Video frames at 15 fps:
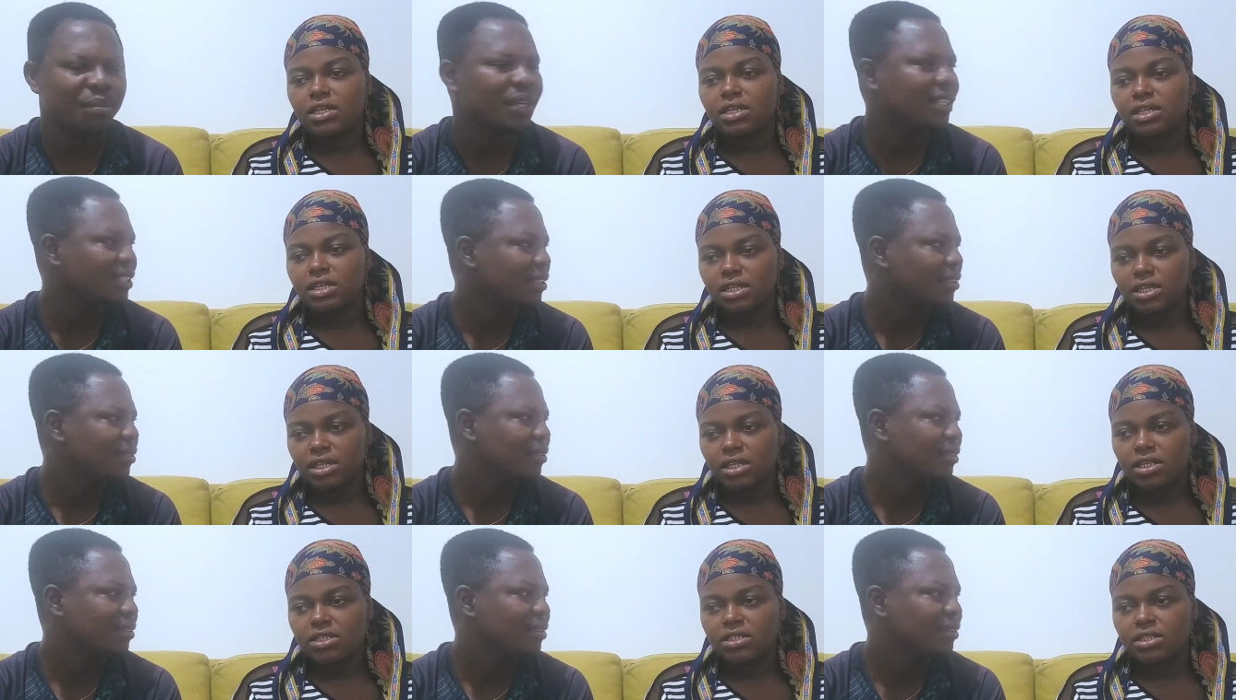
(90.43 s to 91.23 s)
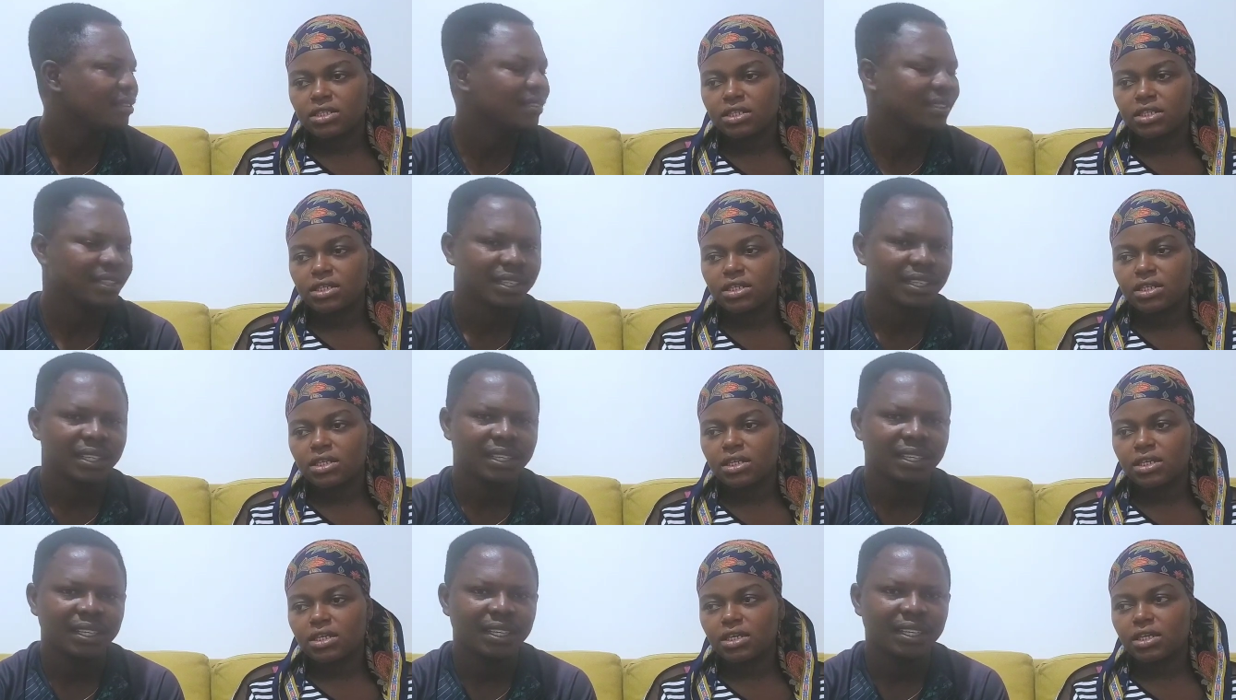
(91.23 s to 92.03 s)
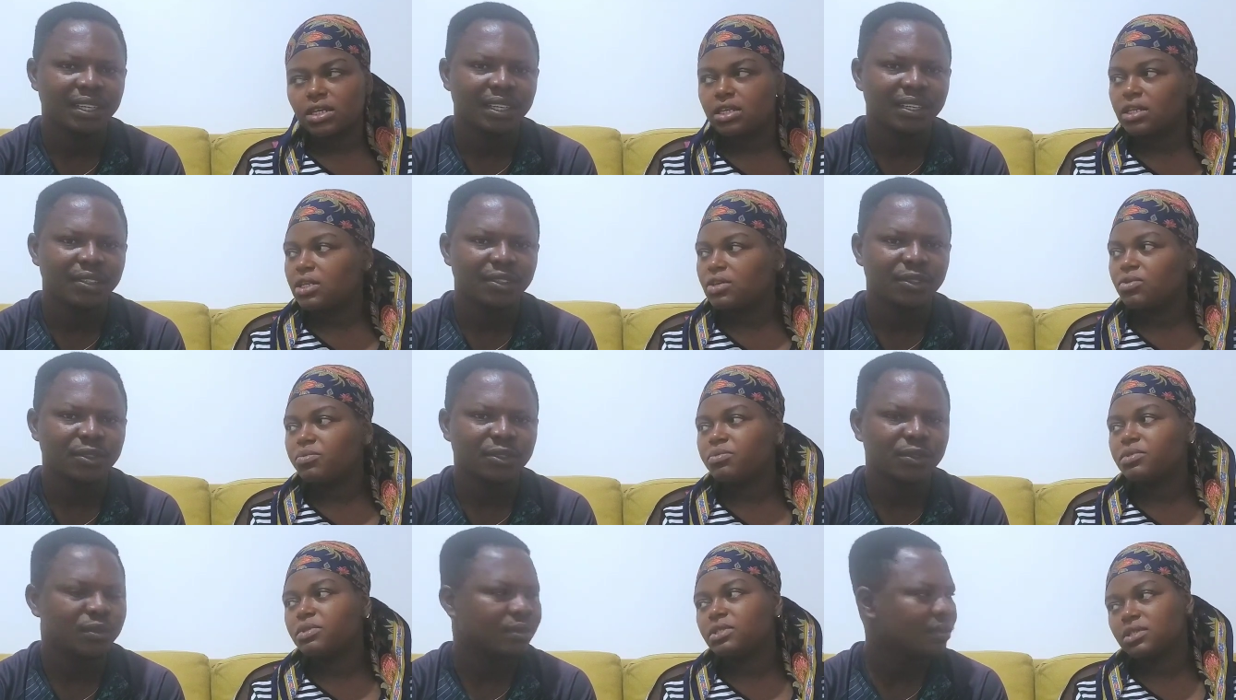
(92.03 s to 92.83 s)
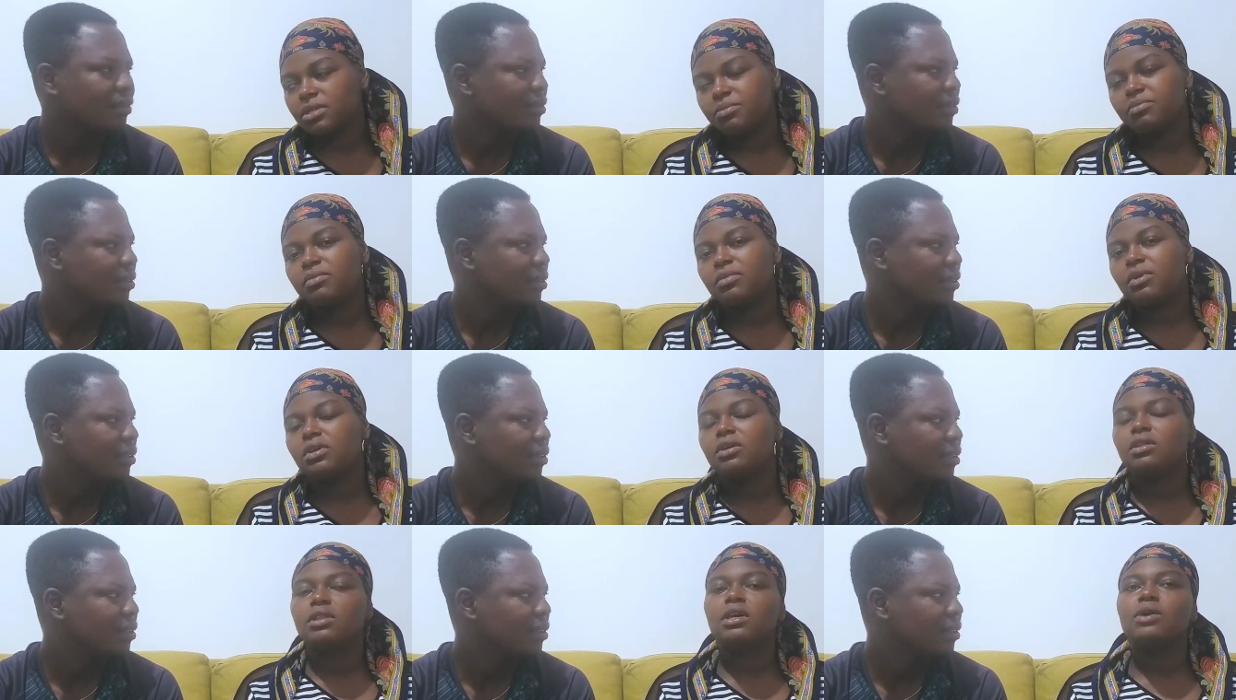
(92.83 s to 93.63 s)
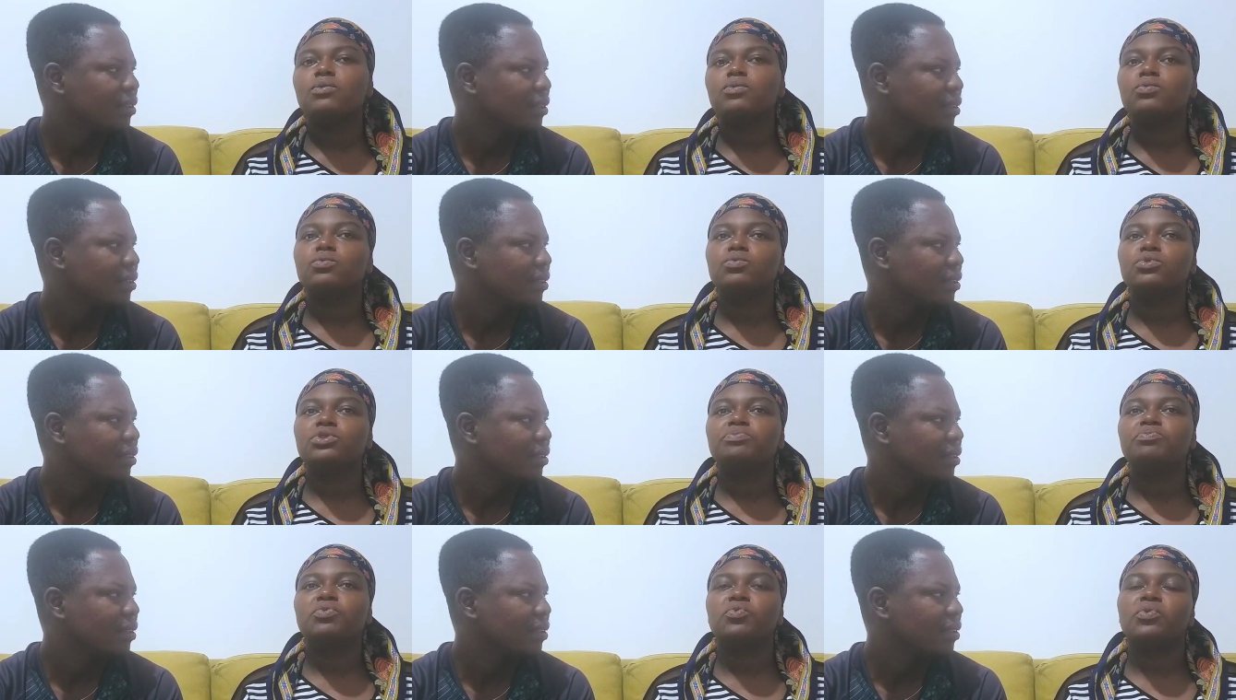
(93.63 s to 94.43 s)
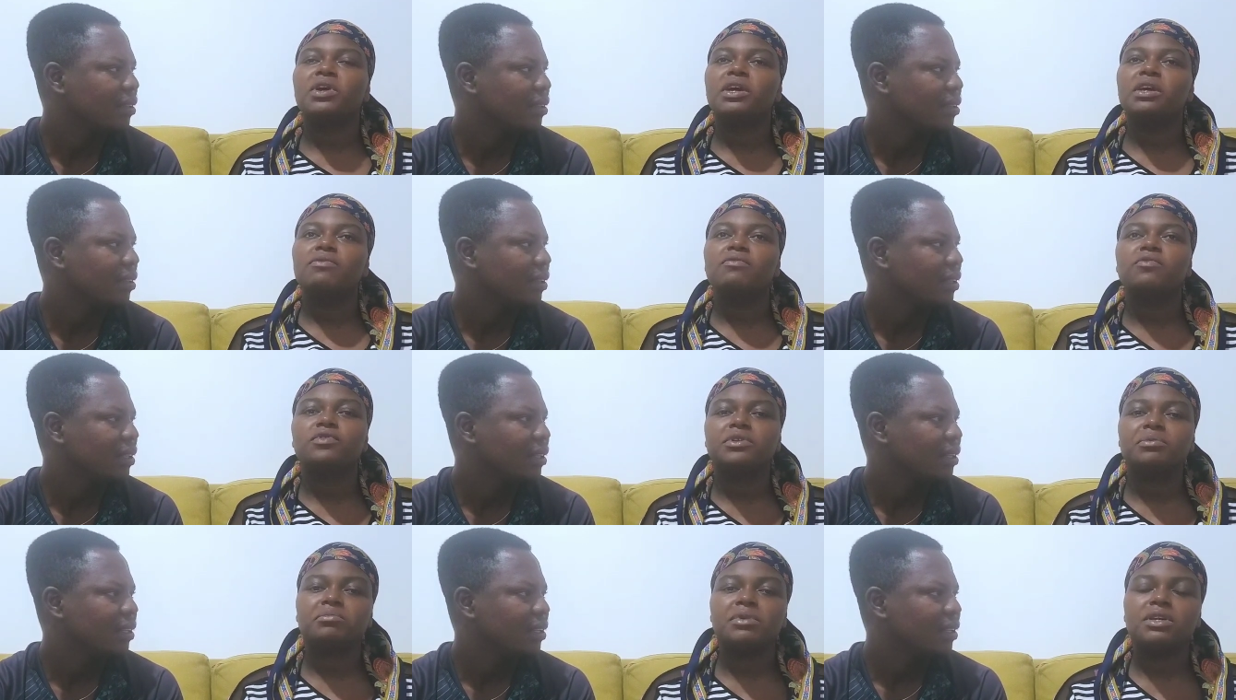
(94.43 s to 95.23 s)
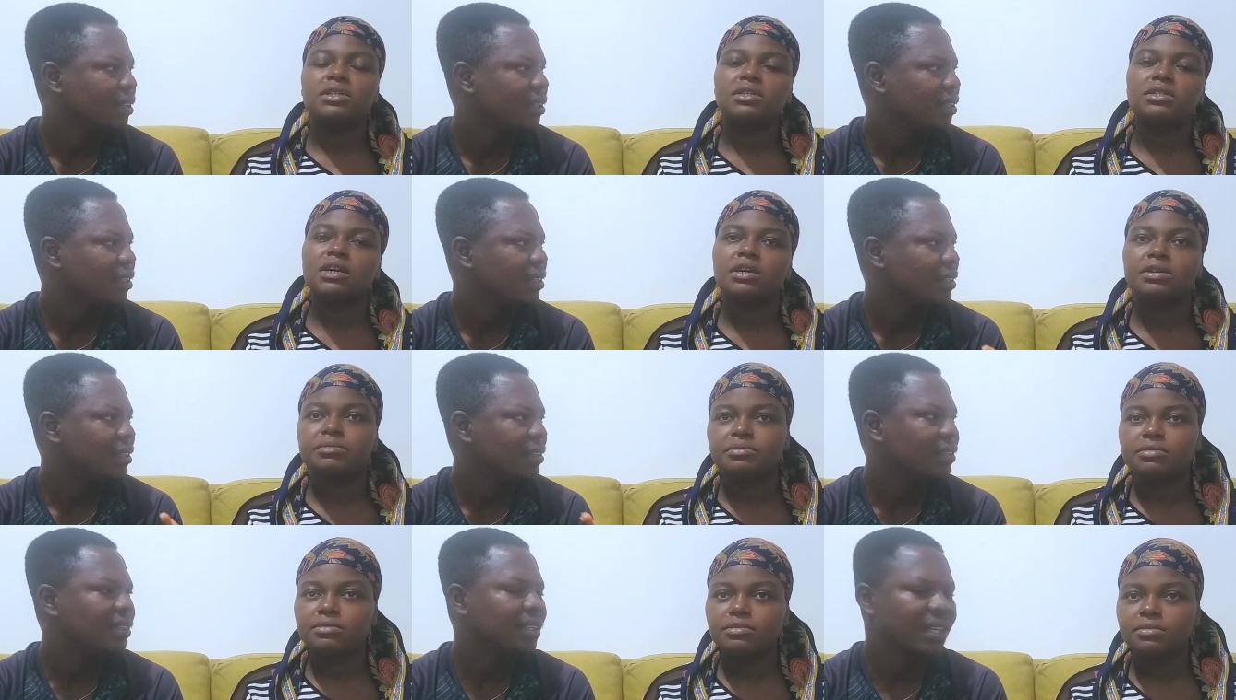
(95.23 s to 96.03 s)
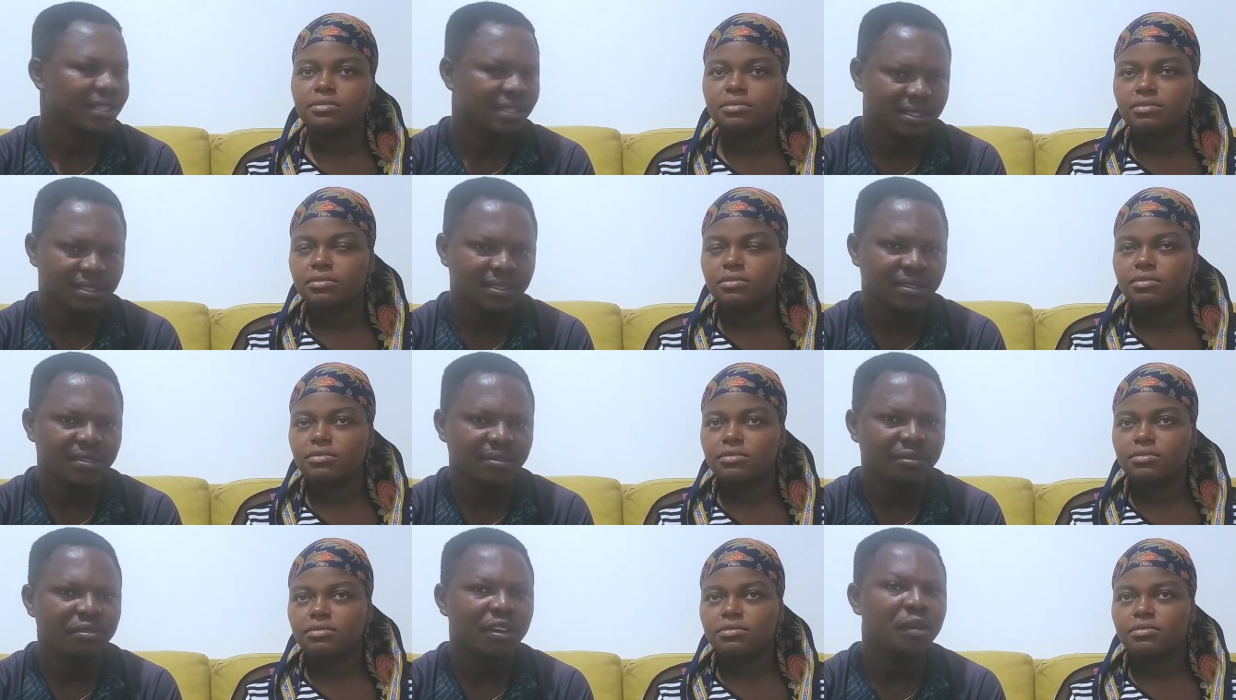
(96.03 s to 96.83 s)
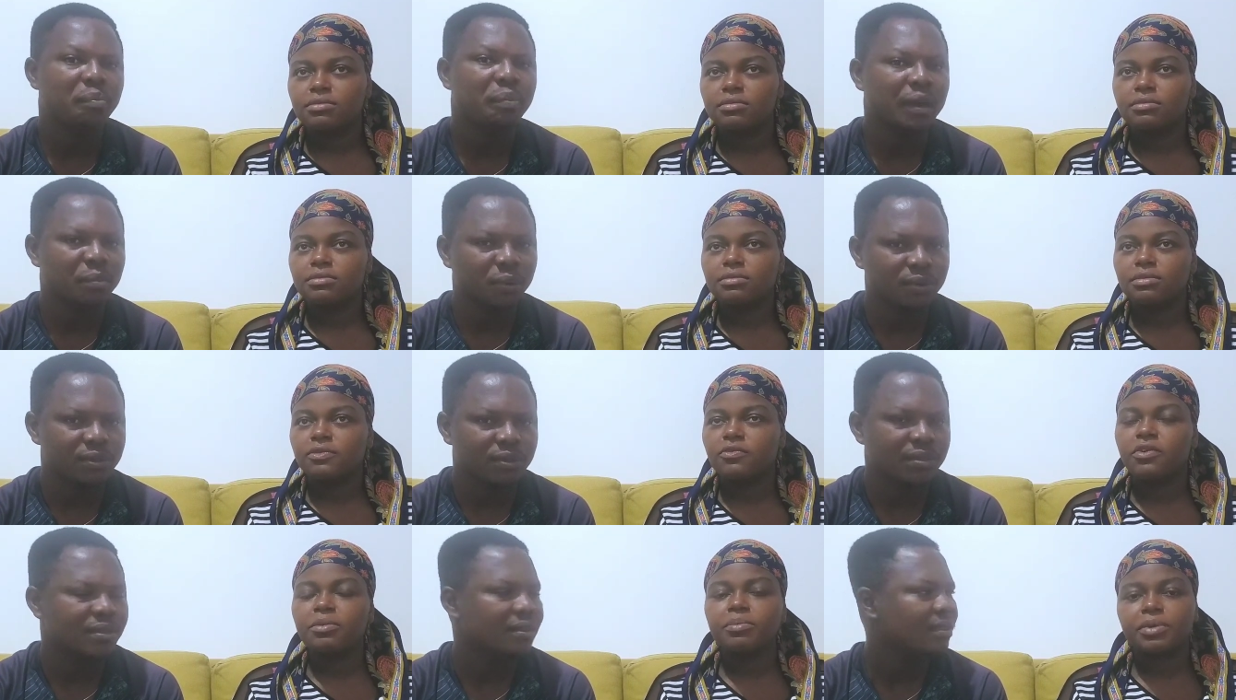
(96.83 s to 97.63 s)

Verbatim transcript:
Speaker 1: big deal. Yes.
Speaker 2: And there'll be some that wouldn't be working for the meantime.
Speaker 1: Yes, for a purpose. For a